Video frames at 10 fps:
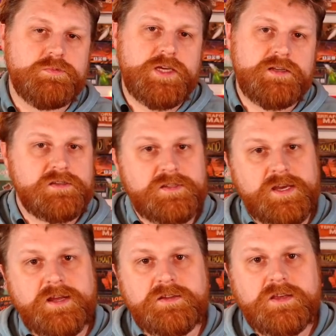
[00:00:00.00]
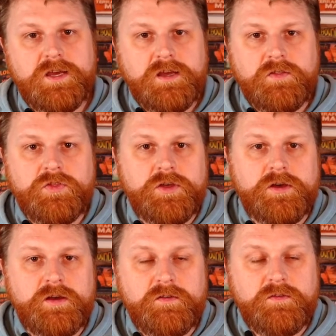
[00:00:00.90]
means that
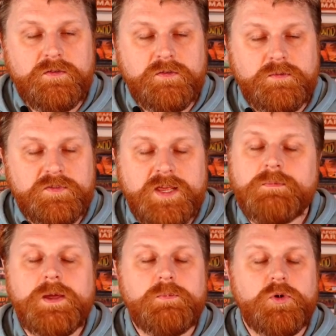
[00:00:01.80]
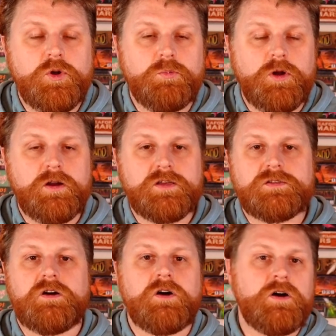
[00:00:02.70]
the same people who brought
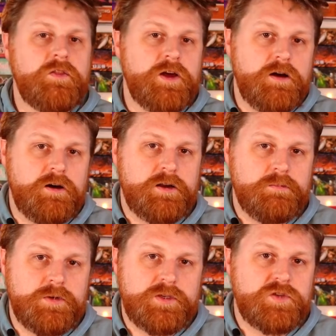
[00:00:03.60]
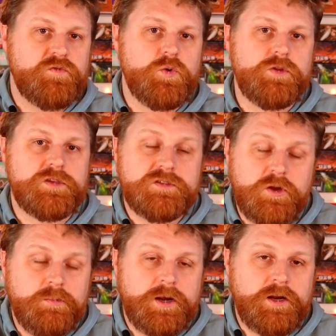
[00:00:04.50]
us all the Automas for the
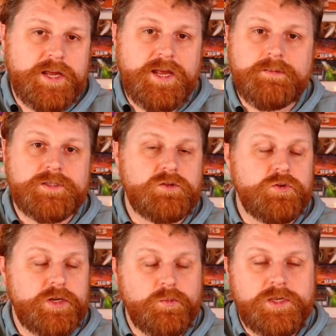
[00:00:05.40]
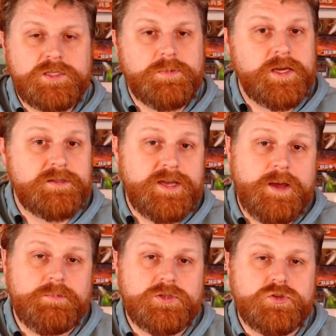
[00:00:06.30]
Stonemaier games, including Wingspan,
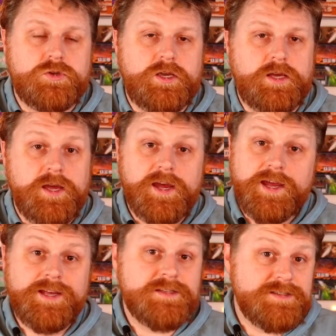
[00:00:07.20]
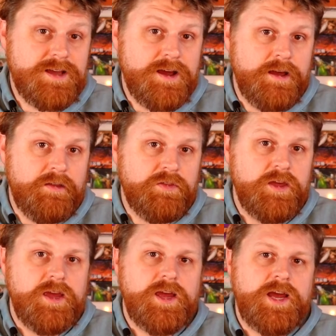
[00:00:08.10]
Tapestry, and Scythe,
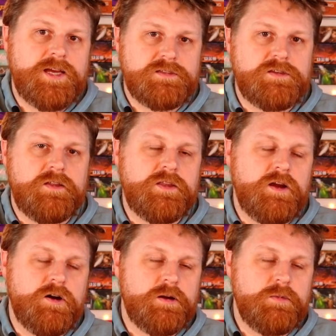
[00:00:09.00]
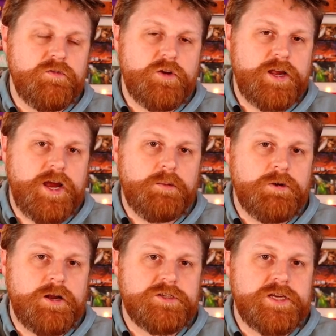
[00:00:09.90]
has done the Automa for Gaia
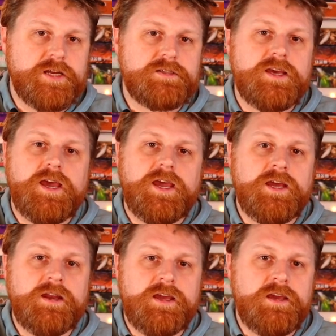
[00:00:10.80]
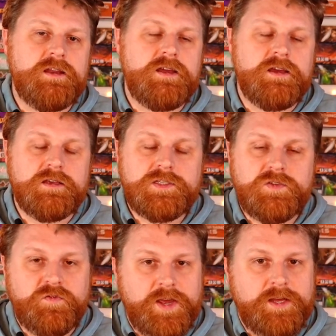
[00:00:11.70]
Project. And it
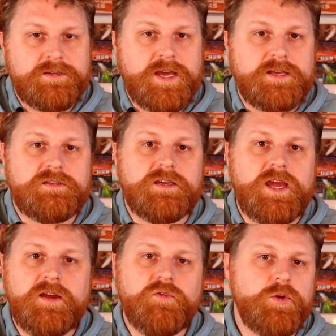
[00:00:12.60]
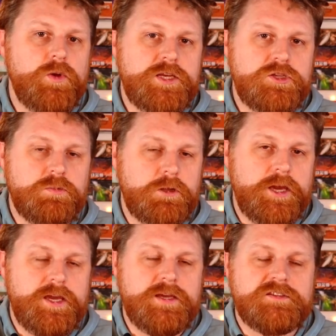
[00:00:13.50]
is fantastic. Every race you
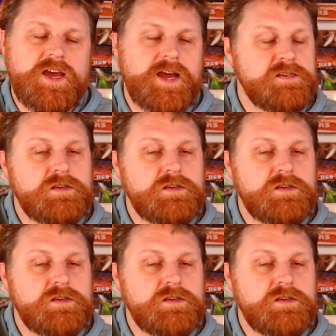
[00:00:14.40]
play against acts